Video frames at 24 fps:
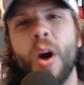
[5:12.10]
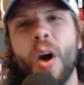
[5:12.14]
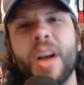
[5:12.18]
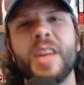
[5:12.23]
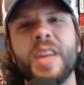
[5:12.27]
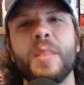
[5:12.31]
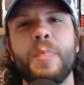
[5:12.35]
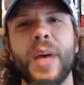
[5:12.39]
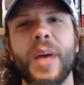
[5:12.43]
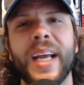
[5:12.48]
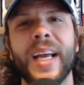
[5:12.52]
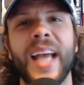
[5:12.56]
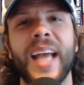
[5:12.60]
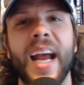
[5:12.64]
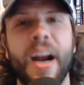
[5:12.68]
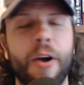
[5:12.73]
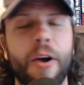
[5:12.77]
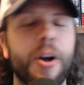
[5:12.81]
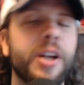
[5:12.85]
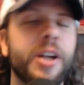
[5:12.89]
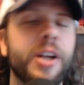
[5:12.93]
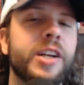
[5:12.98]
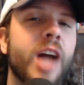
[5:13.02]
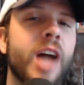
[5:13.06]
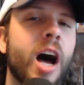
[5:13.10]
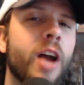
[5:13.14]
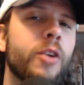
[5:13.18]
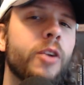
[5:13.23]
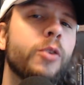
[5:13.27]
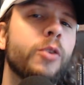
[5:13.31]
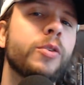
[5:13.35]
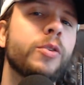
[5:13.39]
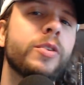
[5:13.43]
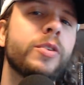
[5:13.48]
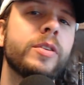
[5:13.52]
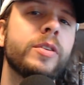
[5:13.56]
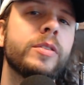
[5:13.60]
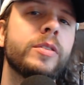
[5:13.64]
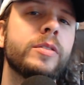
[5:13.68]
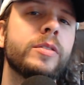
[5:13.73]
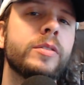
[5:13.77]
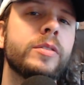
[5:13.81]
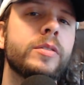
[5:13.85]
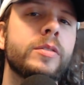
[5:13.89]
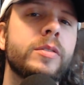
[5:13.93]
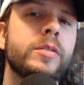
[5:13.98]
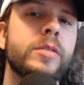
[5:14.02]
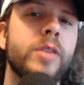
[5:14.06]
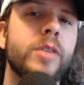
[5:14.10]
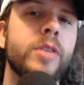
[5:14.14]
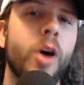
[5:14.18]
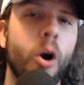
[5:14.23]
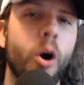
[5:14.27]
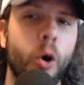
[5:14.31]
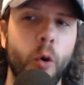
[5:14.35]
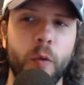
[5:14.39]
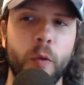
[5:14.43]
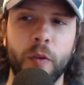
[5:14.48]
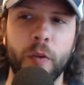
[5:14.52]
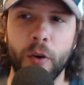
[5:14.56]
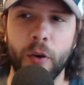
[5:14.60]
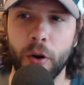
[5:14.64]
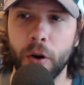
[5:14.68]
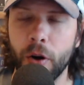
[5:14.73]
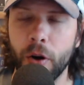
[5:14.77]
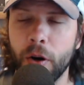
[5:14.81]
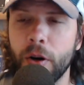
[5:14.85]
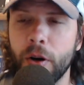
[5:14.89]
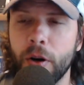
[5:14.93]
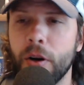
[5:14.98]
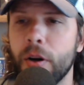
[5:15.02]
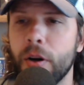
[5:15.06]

to pick Aaron Donald over